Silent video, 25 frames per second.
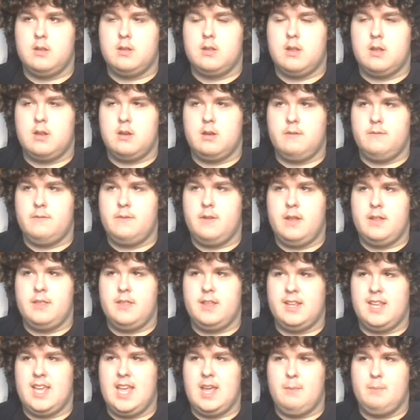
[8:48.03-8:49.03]
I don't feel like
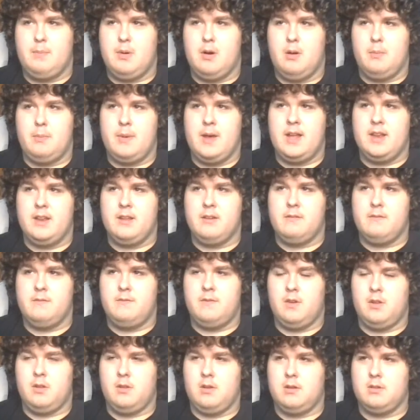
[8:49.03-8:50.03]
they keep Paul Bettany on
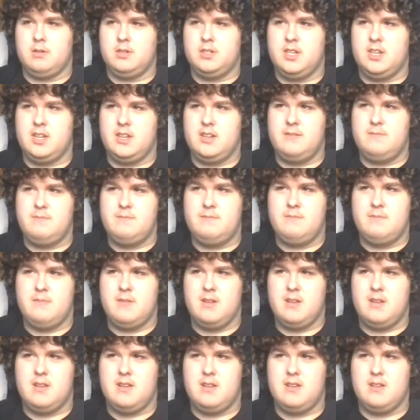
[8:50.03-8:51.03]
for a long term
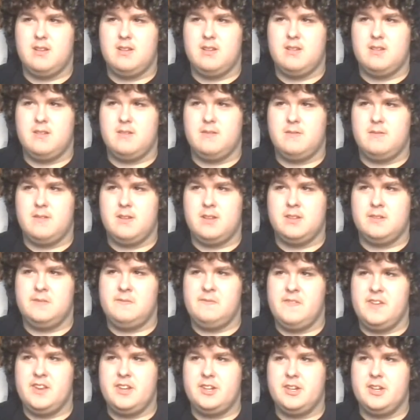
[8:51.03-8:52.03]
as
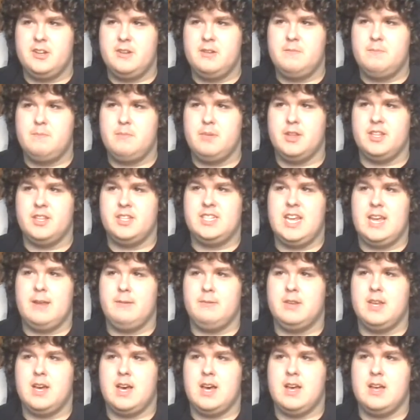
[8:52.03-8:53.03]
Vision, but at the
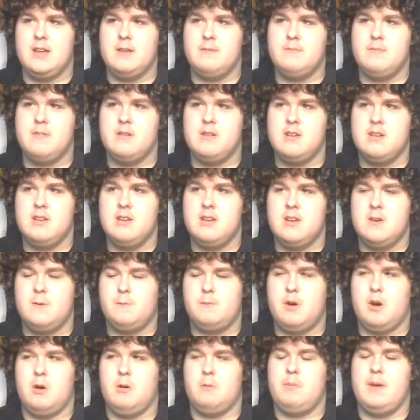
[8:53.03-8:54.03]
same time,
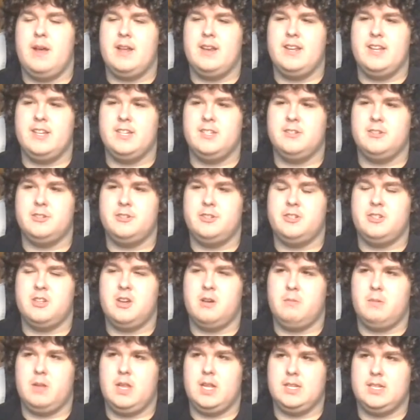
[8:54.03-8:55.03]
Paul Bettany is such a
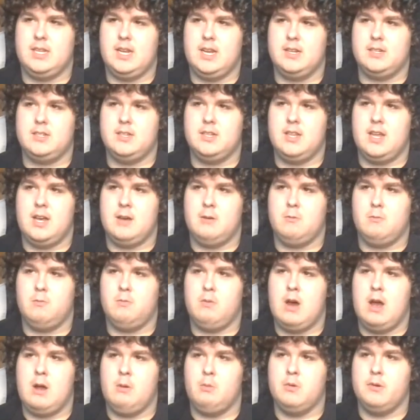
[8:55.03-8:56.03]
top class actor that
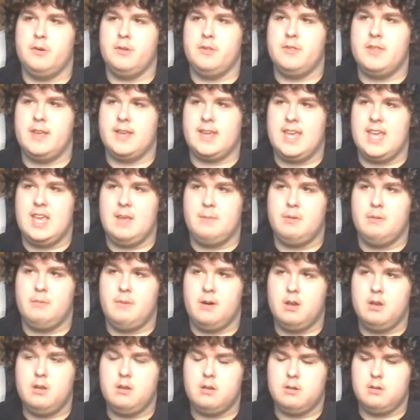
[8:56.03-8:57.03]
why wouldn't they keep him
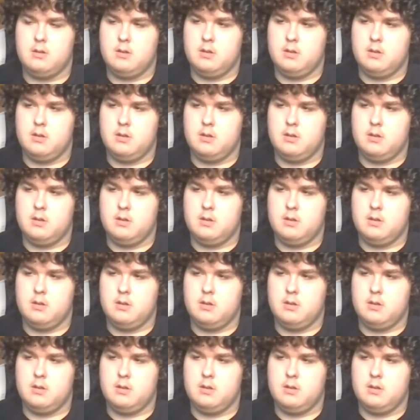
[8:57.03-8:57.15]
on?